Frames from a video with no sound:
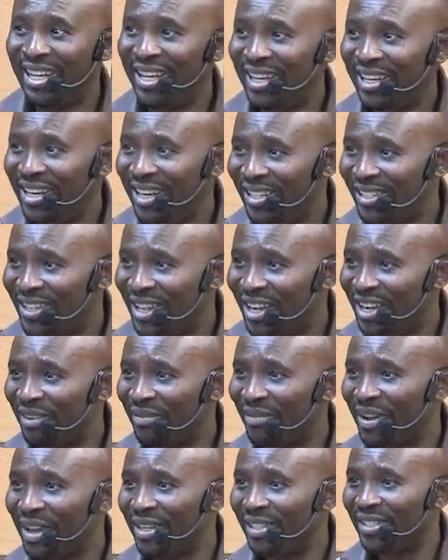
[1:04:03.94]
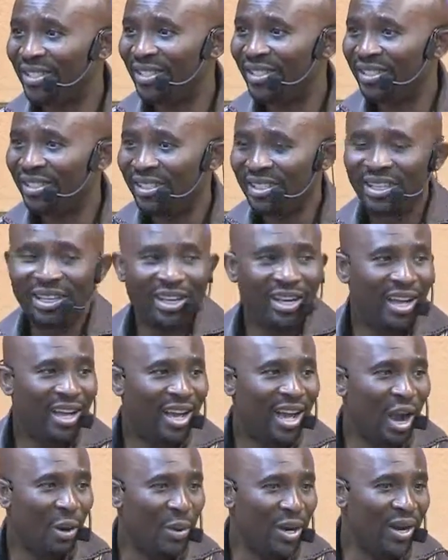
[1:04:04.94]
than sacrifice.
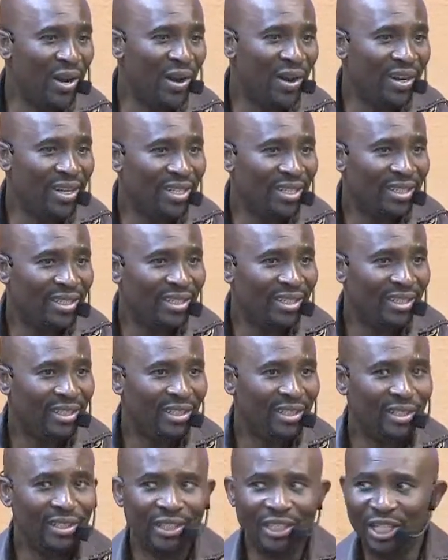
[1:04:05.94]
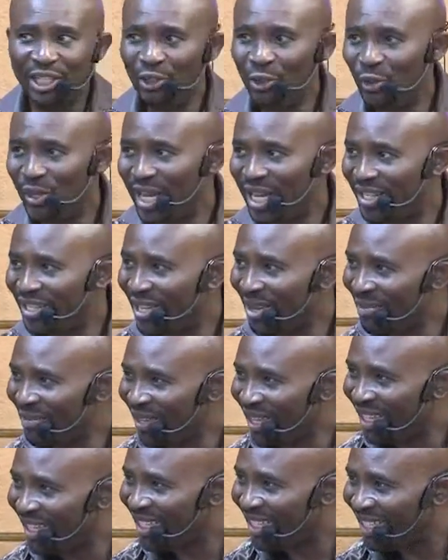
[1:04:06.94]
Are we done? Did you get
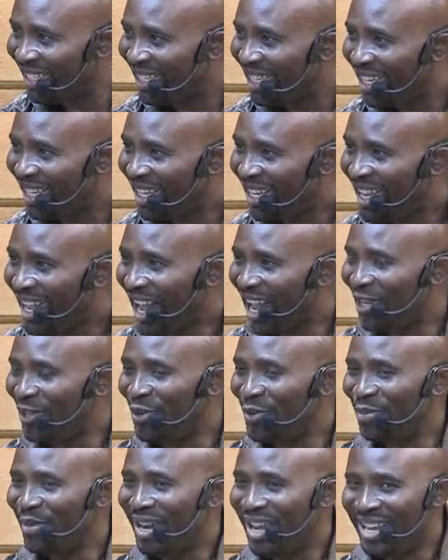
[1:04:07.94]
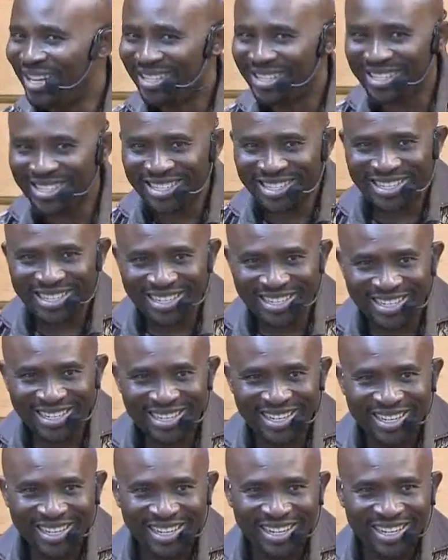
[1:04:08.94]
something? Are you blessed?
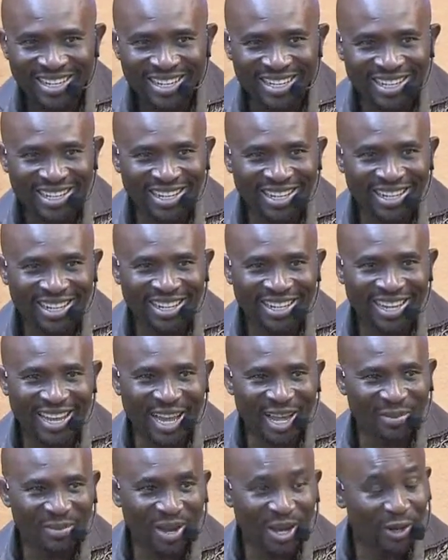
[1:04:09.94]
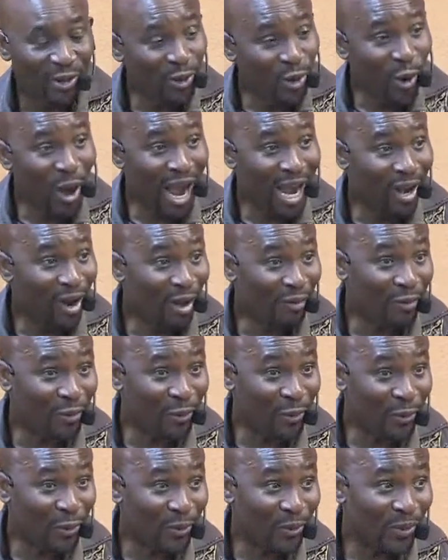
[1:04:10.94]
Amen. No, I love you
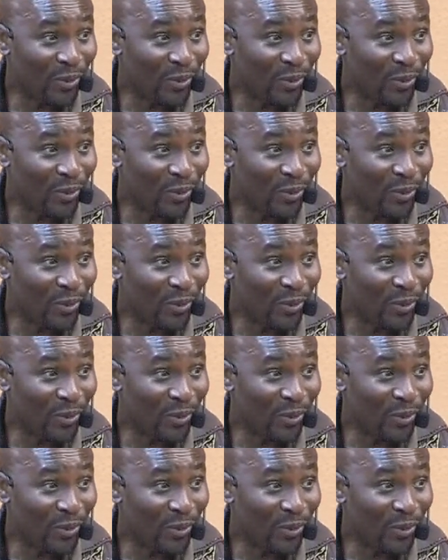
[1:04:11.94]
though.